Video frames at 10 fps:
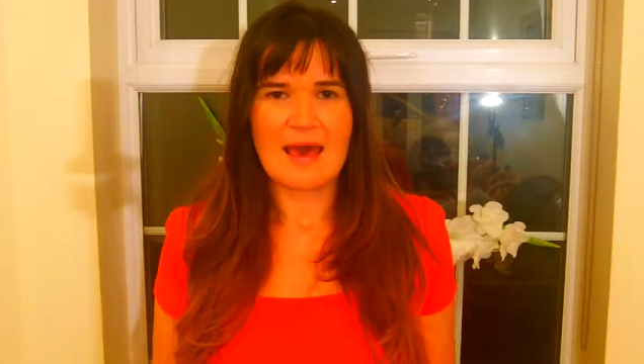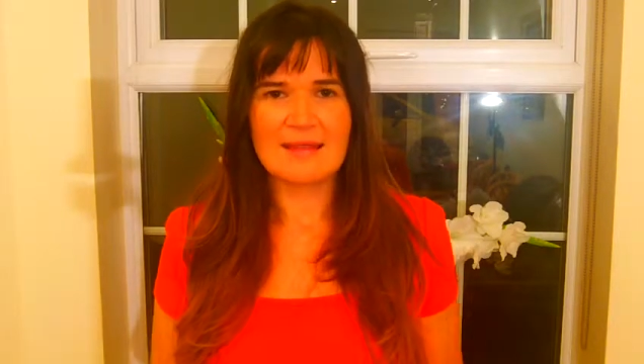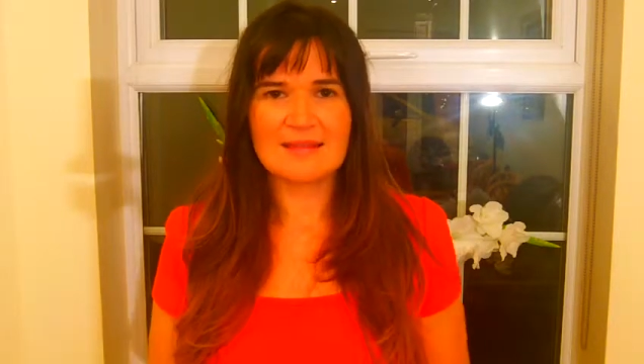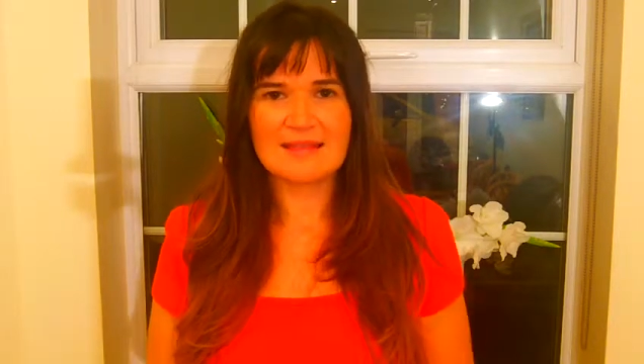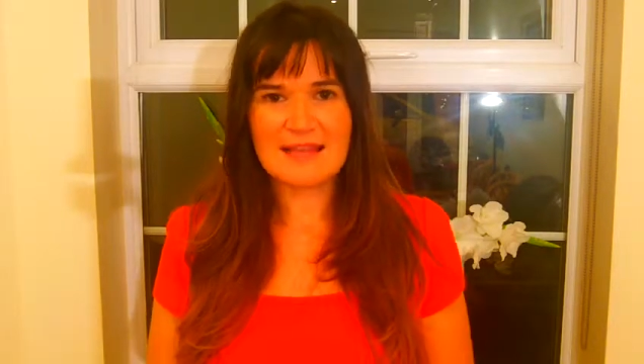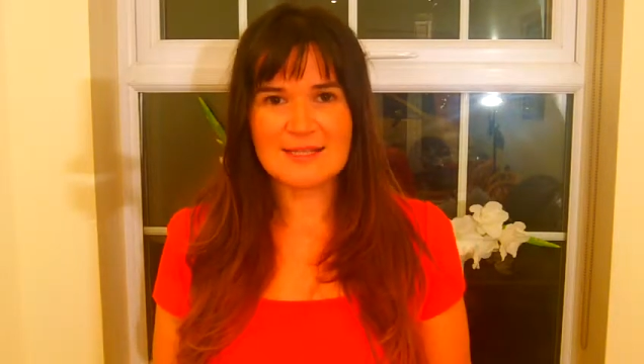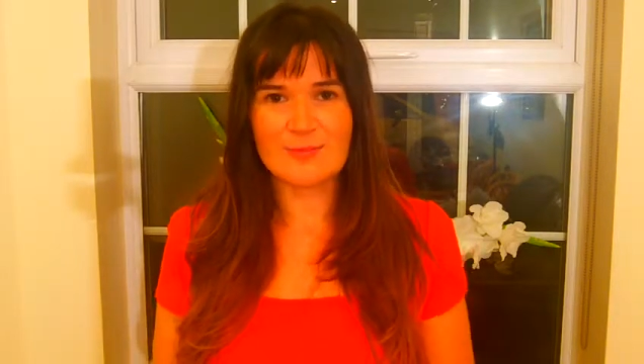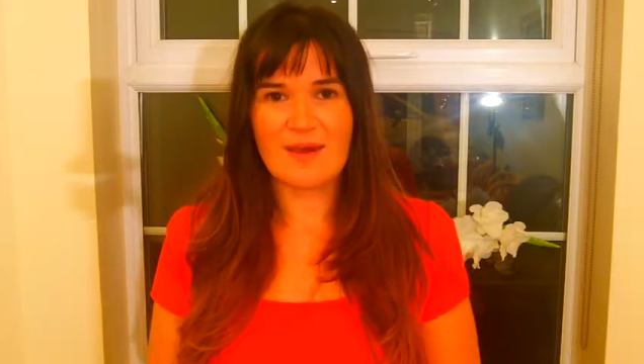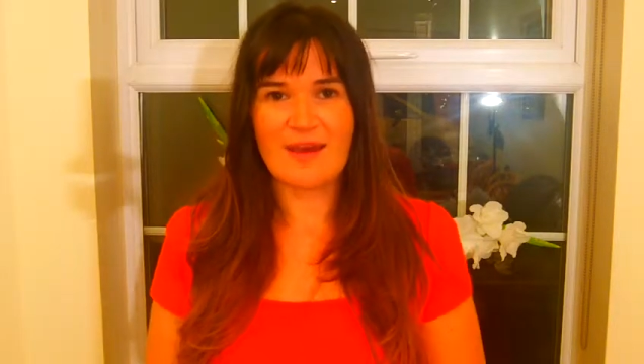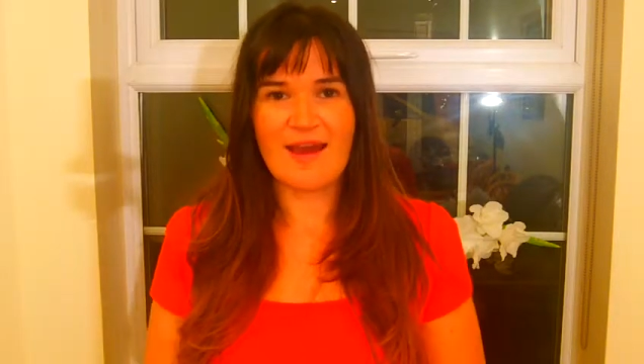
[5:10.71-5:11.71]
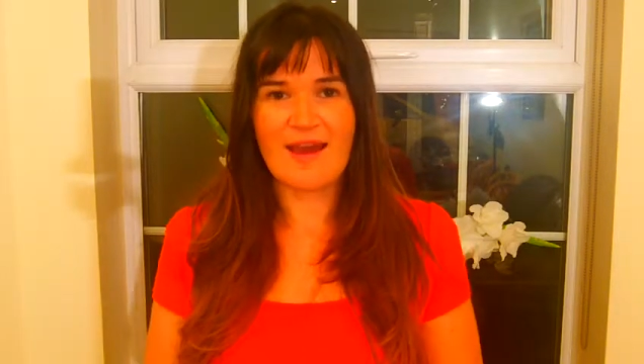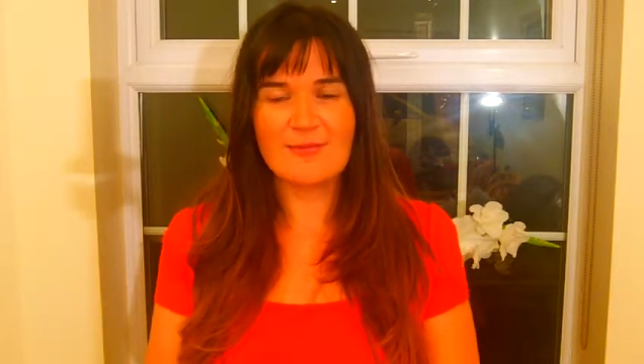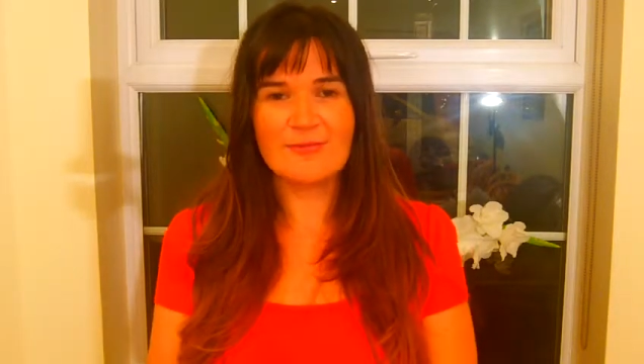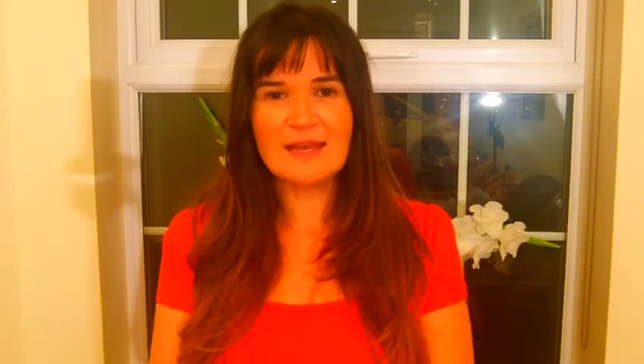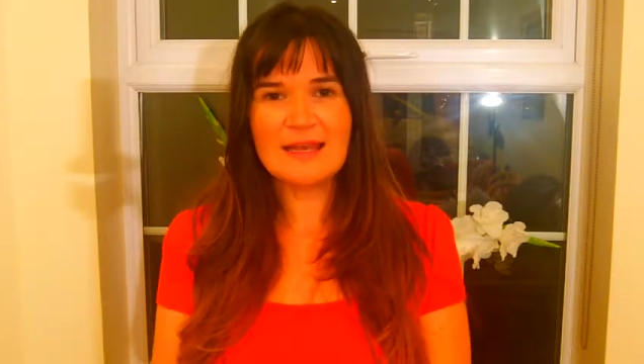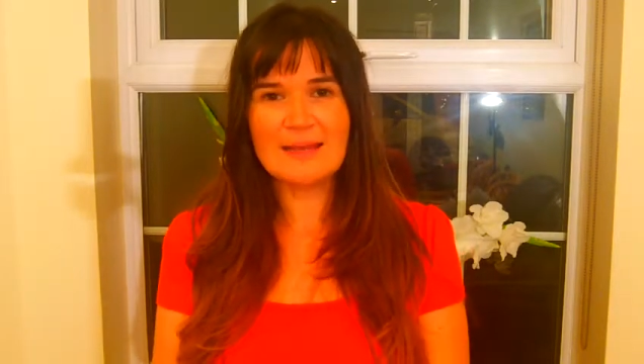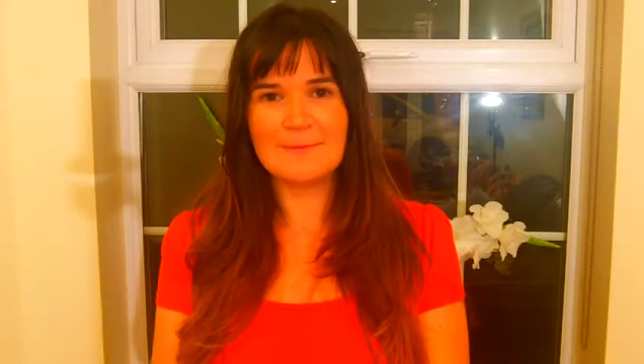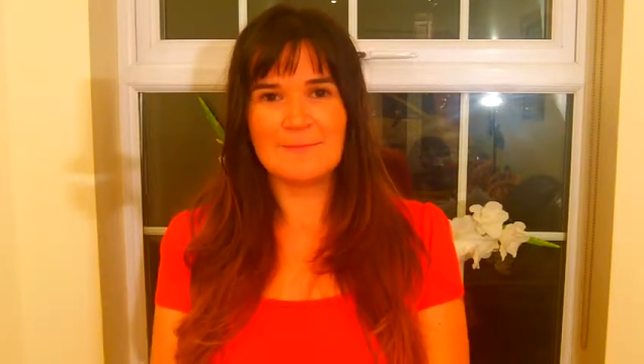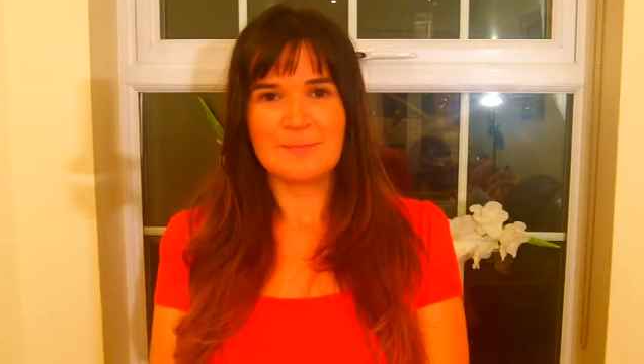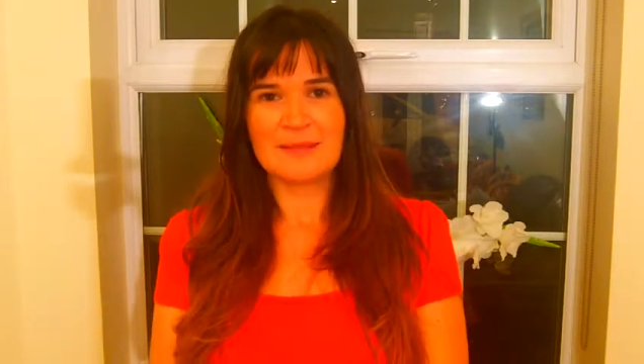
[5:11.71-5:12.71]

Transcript: And that's why I really